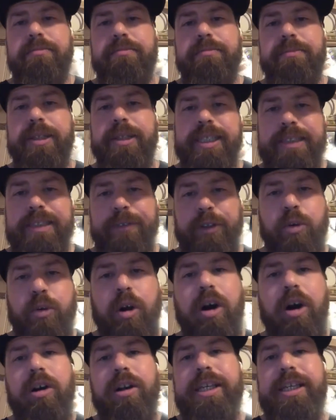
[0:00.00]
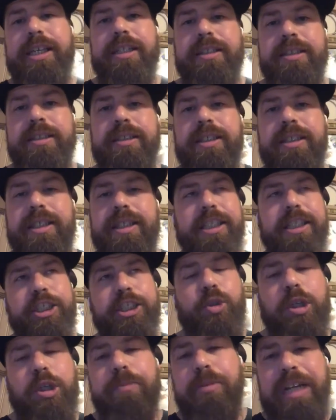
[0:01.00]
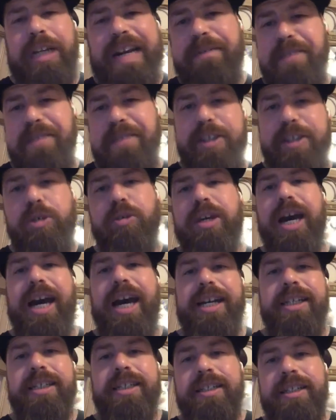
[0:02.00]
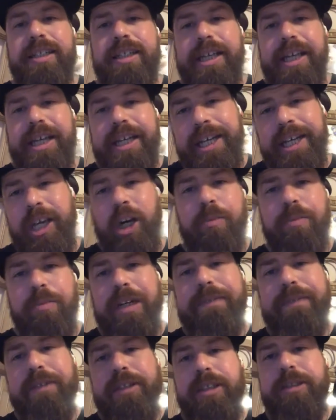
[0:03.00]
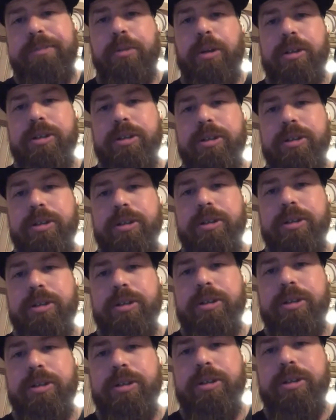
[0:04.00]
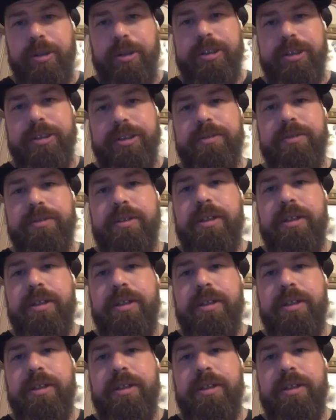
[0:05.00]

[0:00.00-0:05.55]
because if you're all in, then you're going to put everything you got and to help lifting his brothers up that's friends in prison.